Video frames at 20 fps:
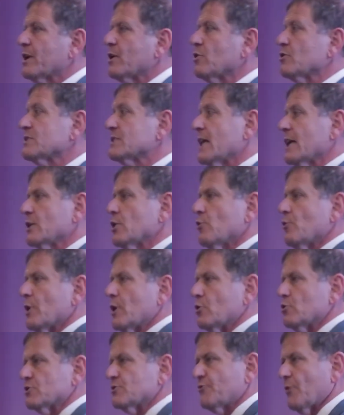because then you will
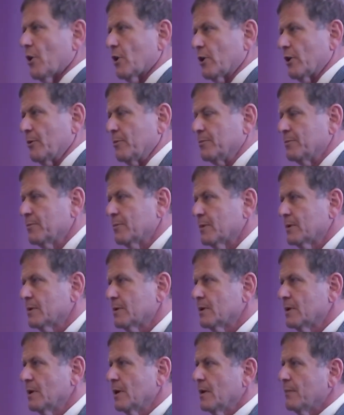lose volume.
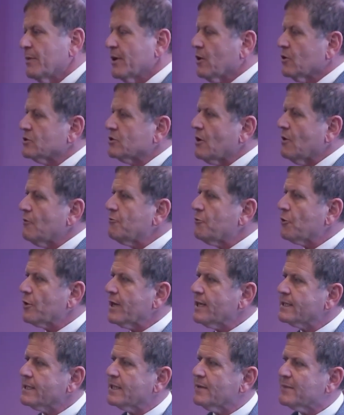Because don't
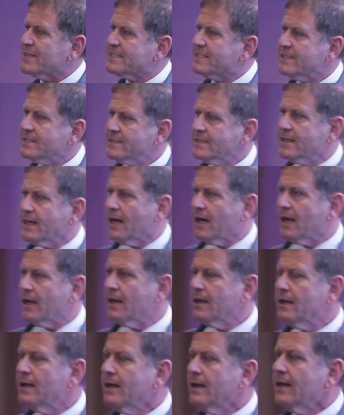forget that the
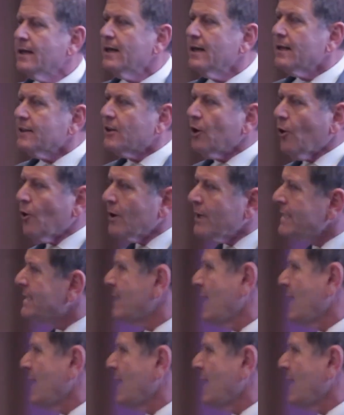material, the only